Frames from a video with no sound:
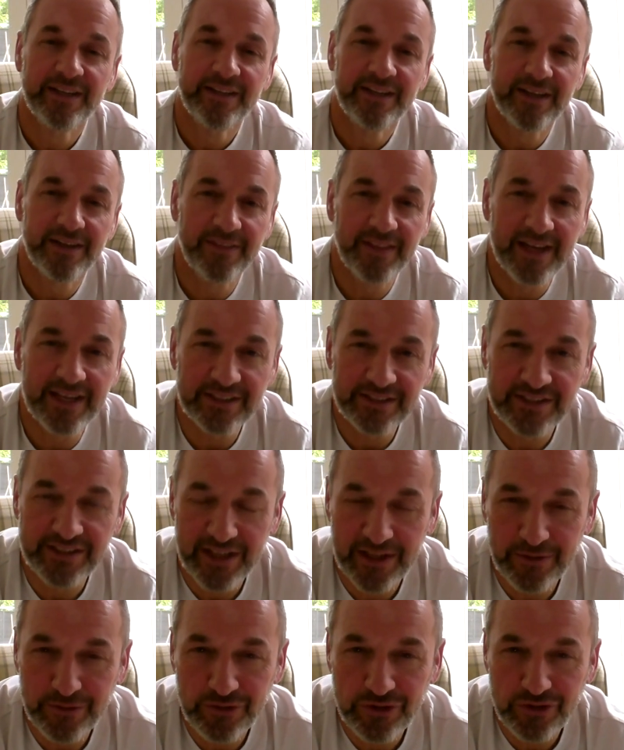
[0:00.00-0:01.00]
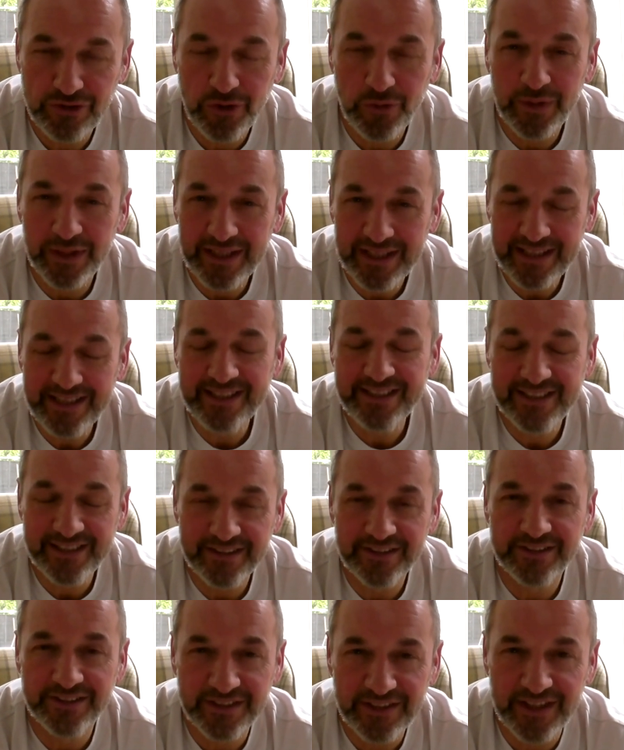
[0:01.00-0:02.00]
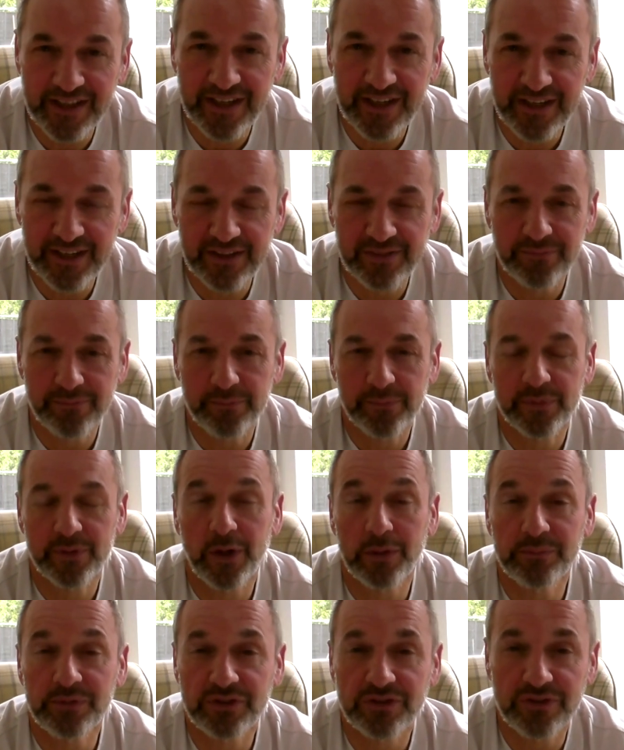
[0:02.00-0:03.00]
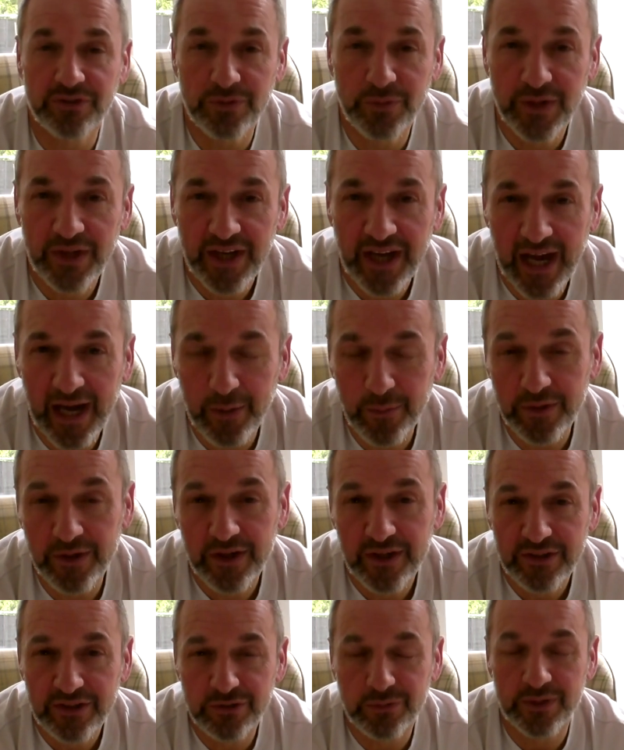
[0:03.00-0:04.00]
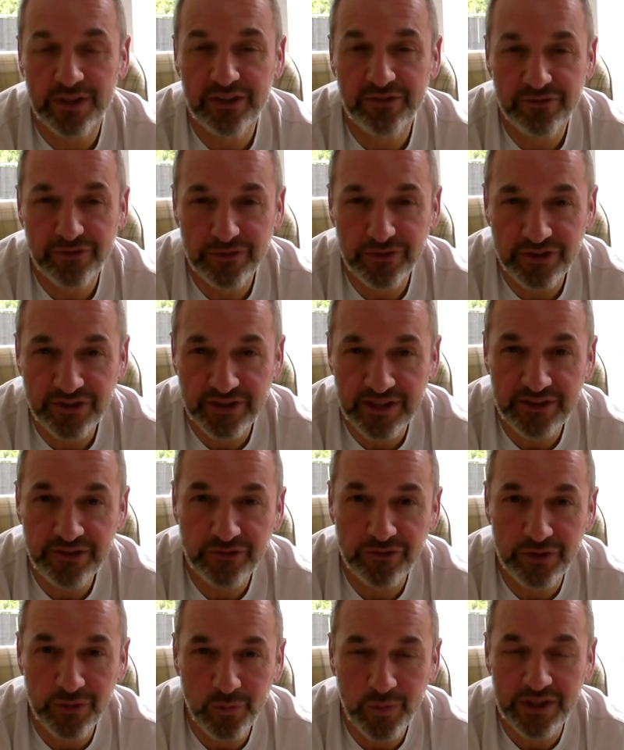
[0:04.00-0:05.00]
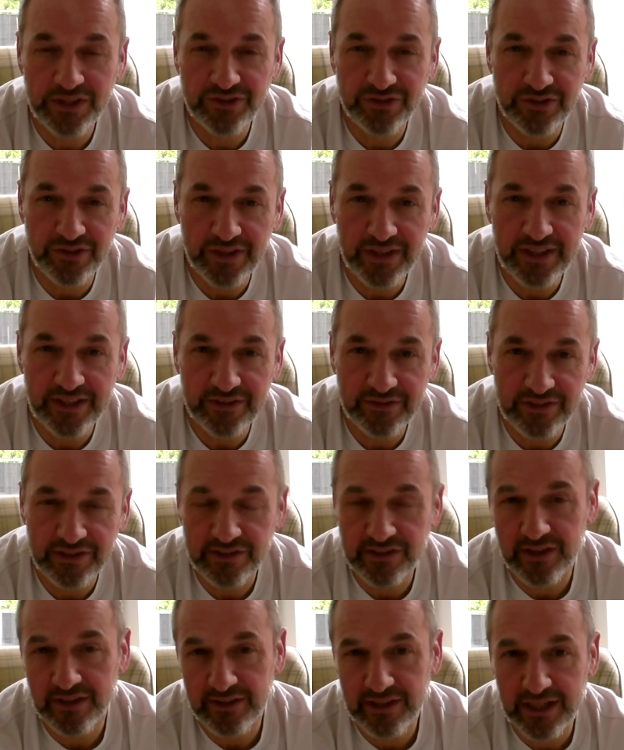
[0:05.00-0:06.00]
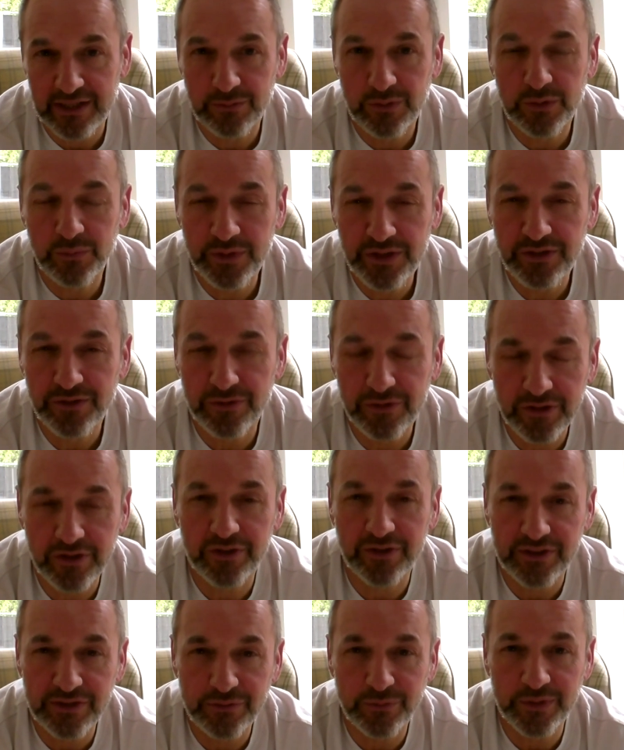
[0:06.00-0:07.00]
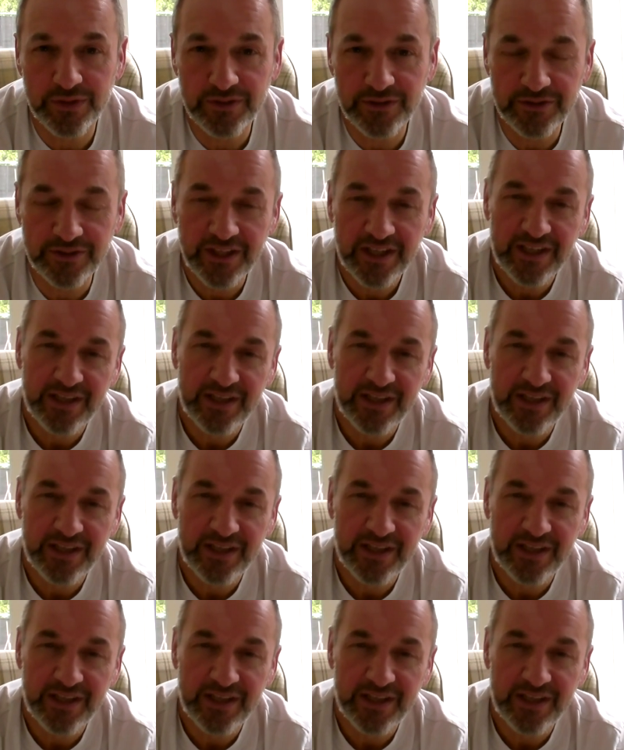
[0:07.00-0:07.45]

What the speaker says: Now that sounds so easy to say, and props to our 21st century Western ears. It's like, yeah, well, we know God is with us.